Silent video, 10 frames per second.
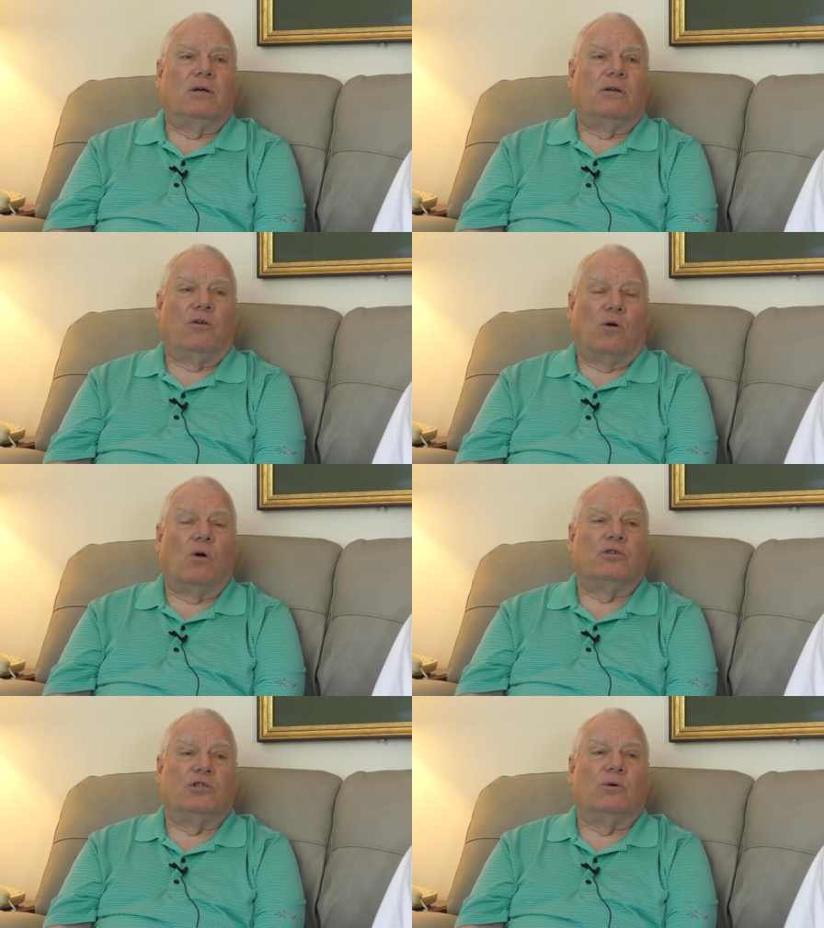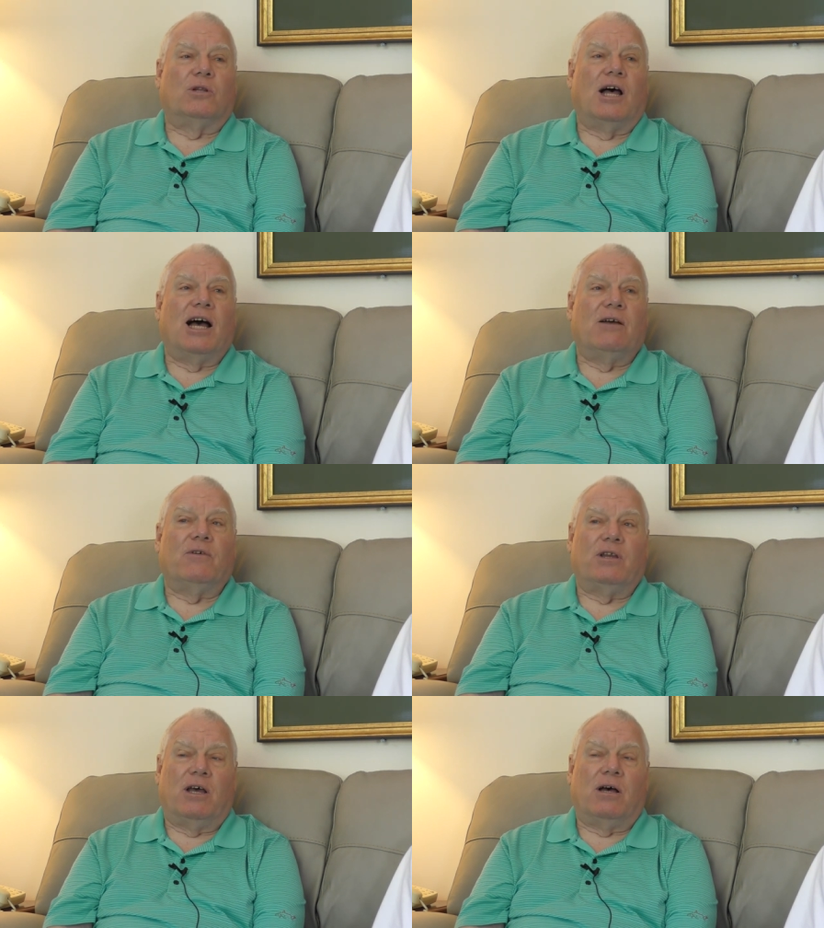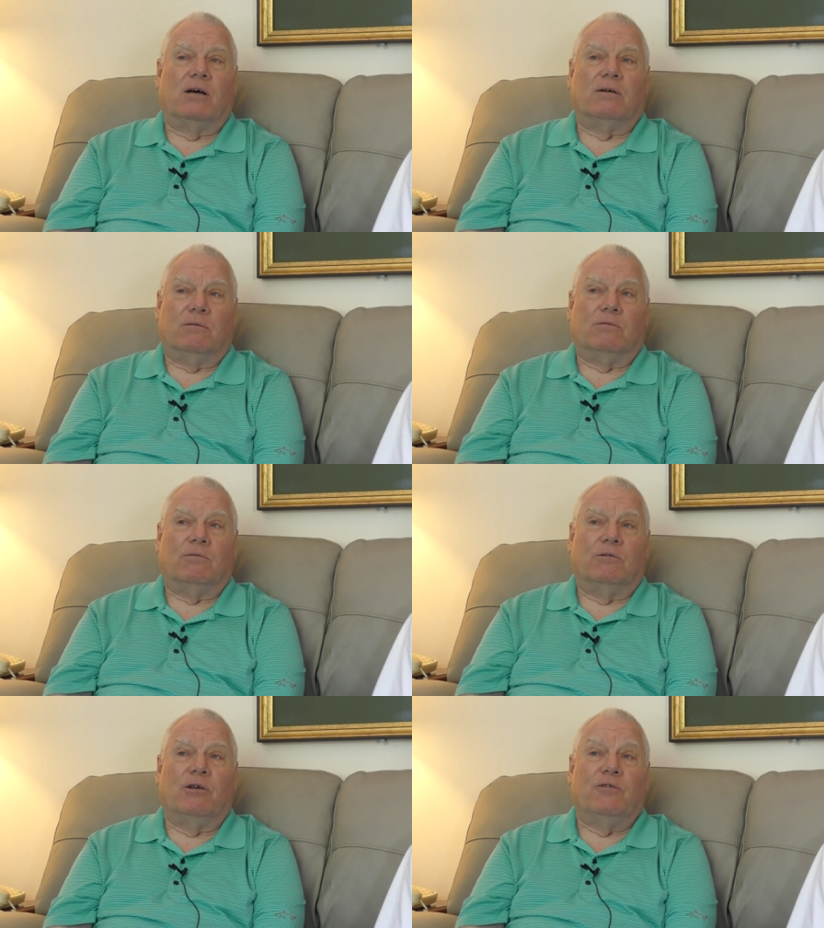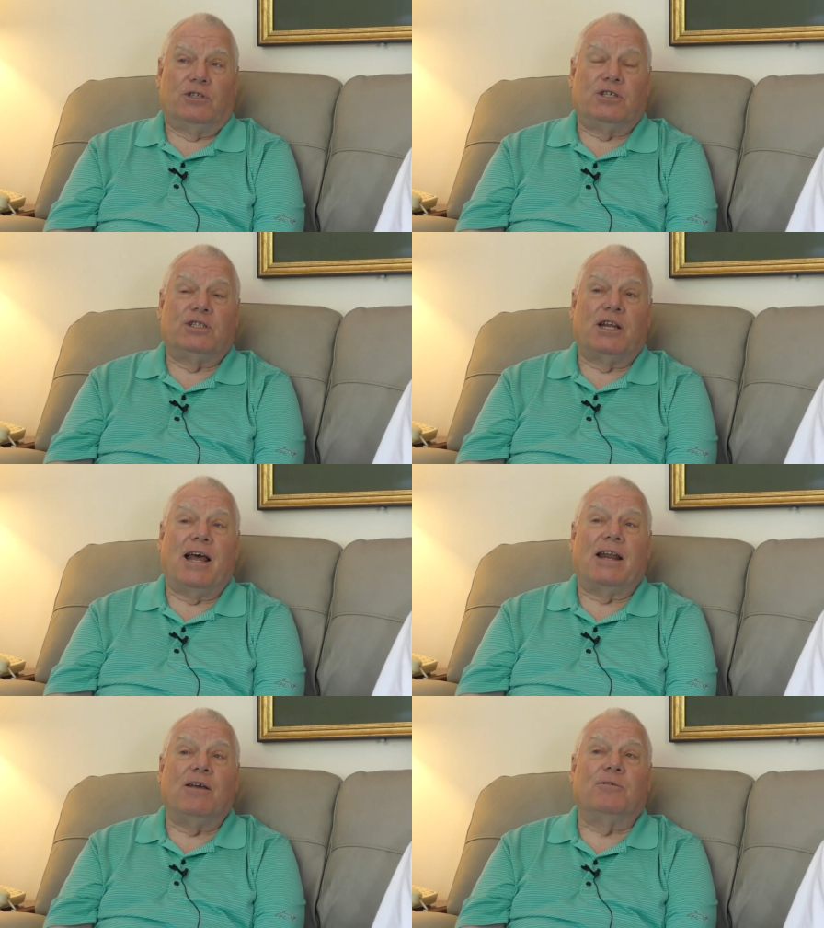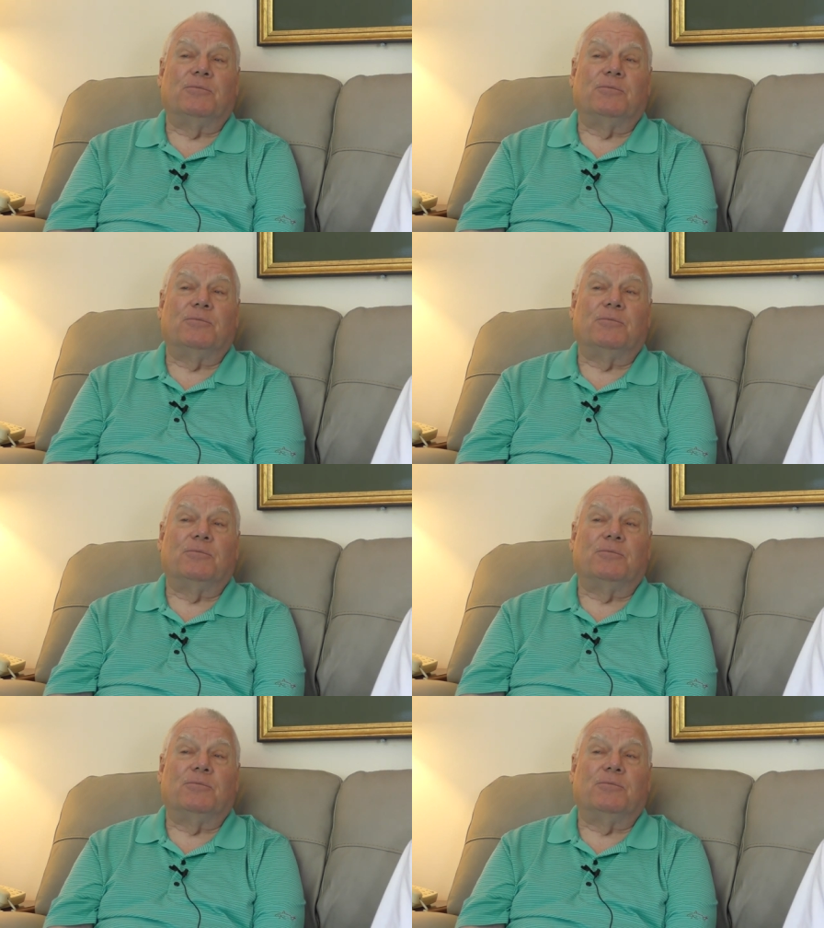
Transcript: And they're all still alive and uh, live in Cincinnati.